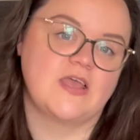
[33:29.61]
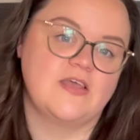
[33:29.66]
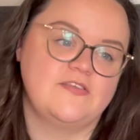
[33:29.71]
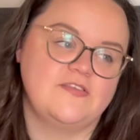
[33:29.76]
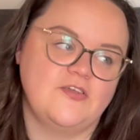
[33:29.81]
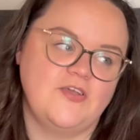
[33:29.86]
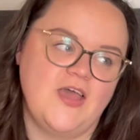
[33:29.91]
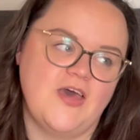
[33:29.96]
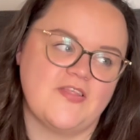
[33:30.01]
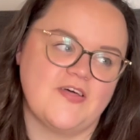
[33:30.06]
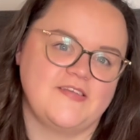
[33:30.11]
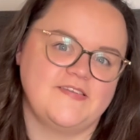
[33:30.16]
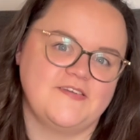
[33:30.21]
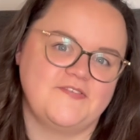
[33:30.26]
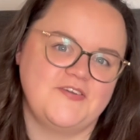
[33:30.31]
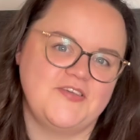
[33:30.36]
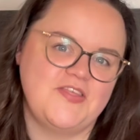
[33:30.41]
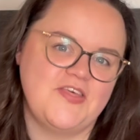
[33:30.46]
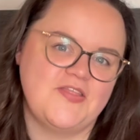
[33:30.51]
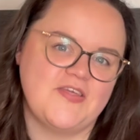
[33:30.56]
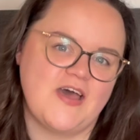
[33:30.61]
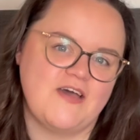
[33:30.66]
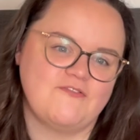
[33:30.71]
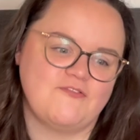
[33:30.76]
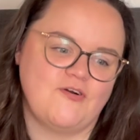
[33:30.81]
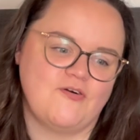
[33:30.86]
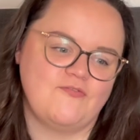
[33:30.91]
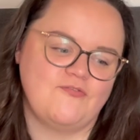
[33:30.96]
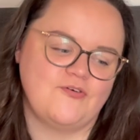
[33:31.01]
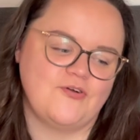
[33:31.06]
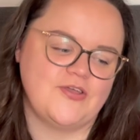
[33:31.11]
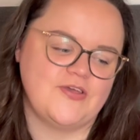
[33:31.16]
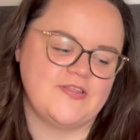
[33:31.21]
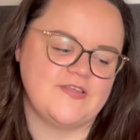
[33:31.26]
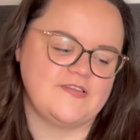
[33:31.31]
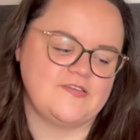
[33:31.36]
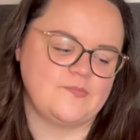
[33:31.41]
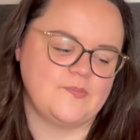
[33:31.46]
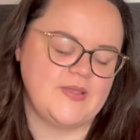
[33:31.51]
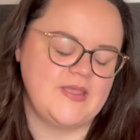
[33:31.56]
So yeah, that's everything that I've got for you
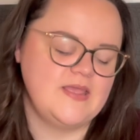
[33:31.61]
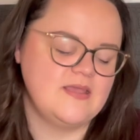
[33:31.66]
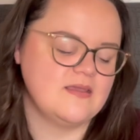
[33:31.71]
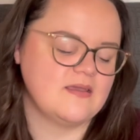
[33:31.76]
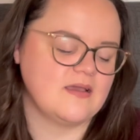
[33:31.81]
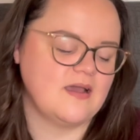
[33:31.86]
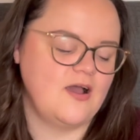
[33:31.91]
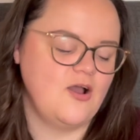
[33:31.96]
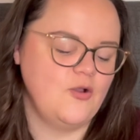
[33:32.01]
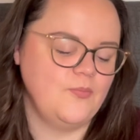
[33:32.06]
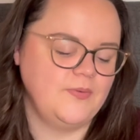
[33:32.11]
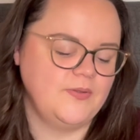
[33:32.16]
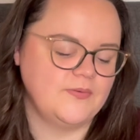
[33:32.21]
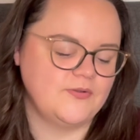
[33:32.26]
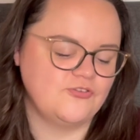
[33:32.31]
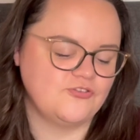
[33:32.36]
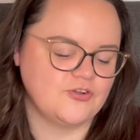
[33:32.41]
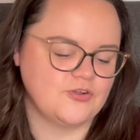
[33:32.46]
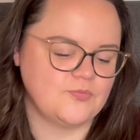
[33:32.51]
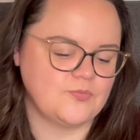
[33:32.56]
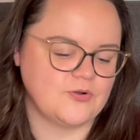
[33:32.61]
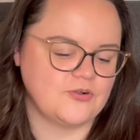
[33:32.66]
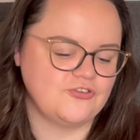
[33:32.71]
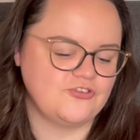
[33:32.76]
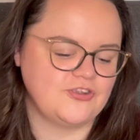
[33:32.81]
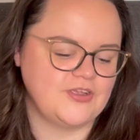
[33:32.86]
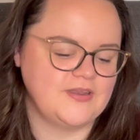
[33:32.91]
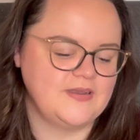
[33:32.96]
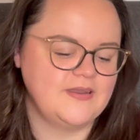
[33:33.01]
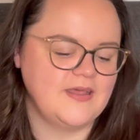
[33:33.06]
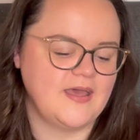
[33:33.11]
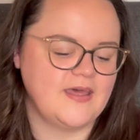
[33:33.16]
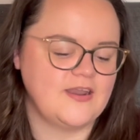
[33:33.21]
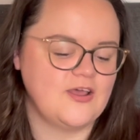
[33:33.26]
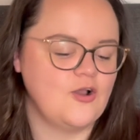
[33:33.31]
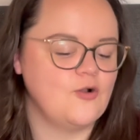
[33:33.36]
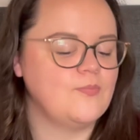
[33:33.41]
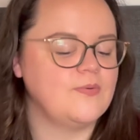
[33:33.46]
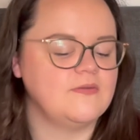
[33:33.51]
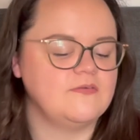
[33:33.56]
this week. I hope you enjoyed watching, and I
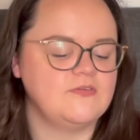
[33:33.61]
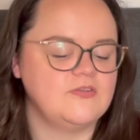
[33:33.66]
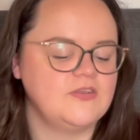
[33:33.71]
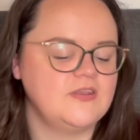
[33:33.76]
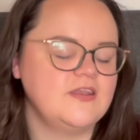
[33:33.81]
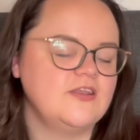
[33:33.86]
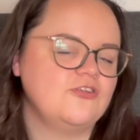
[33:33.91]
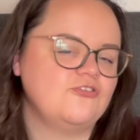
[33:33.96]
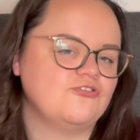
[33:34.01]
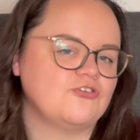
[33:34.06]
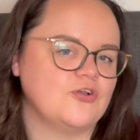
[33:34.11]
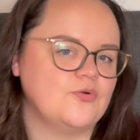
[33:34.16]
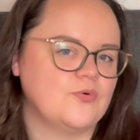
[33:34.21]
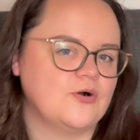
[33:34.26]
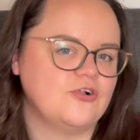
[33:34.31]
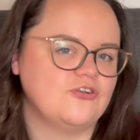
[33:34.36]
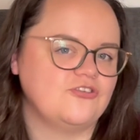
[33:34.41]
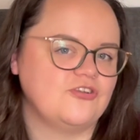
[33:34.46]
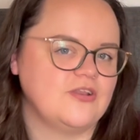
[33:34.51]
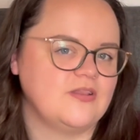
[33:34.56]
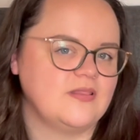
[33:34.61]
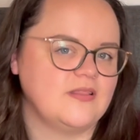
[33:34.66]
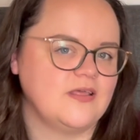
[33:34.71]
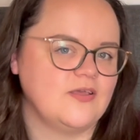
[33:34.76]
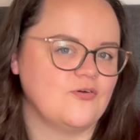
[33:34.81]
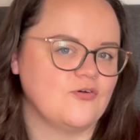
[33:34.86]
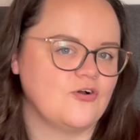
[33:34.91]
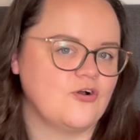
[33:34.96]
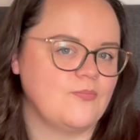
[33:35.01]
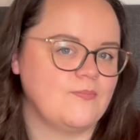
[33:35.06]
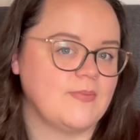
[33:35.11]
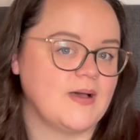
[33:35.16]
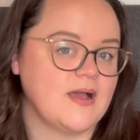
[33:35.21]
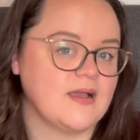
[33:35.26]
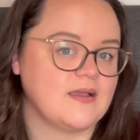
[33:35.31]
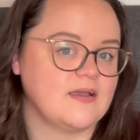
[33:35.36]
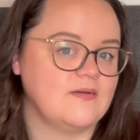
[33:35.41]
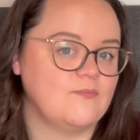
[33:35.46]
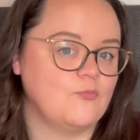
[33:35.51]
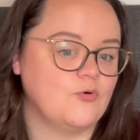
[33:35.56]
hope if you did enjoy watching that you'll come back
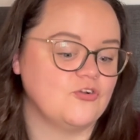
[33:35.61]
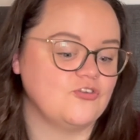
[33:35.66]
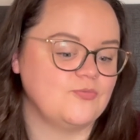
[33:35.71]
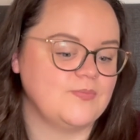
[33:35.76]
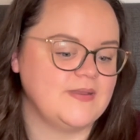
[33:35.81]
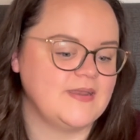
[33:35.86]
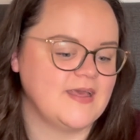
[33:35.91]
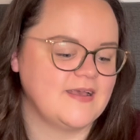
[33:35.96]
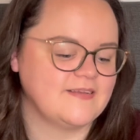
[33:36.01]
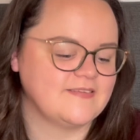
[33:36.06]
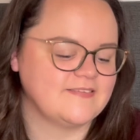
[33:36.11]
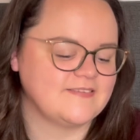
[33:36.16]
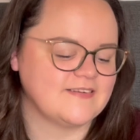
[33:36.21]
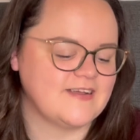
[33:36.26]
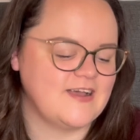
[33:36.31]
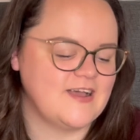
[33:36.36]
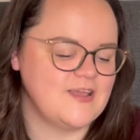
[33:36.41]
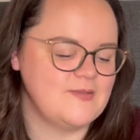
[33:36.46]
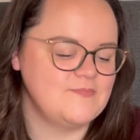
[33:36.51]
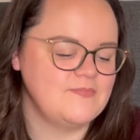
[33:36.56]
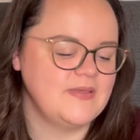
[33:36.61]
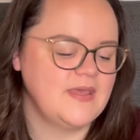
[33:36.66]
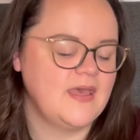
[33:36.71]
and watch me next time.